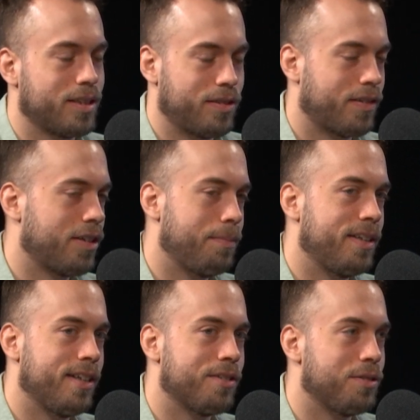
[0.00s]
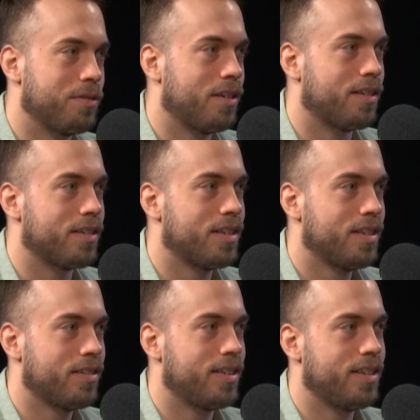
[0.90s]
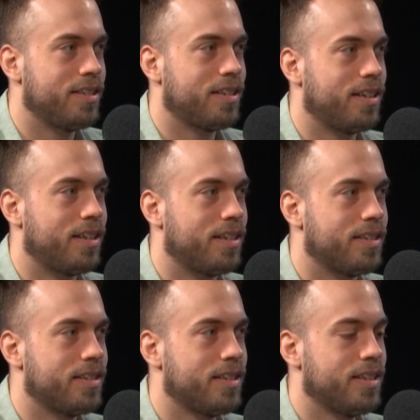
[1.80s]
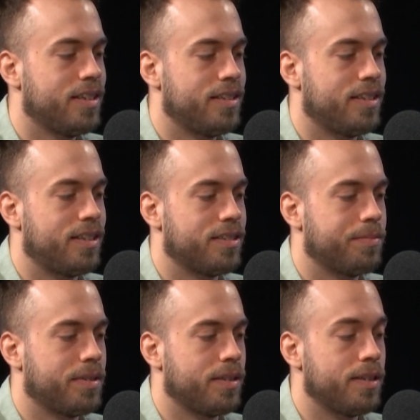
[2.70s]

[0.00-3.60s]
It's already been here too long, right? Isn't that something?